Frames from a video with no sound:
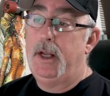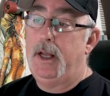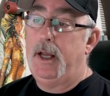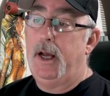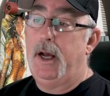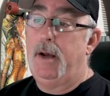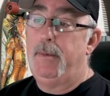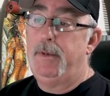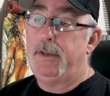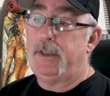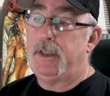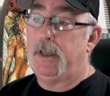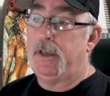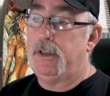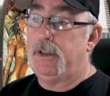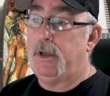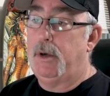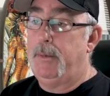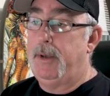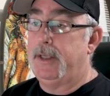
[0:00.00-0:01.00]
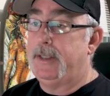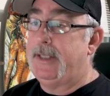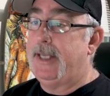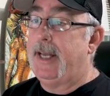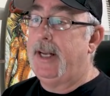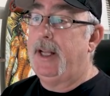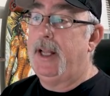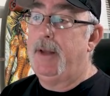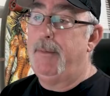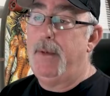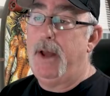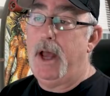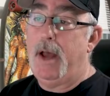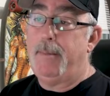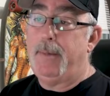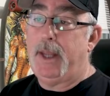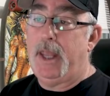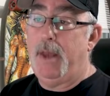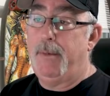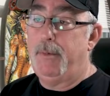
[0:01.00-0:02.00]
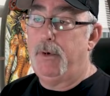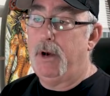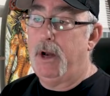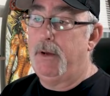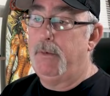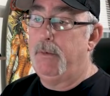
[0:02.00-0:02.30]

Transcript: It's going to show me a satellite map, campground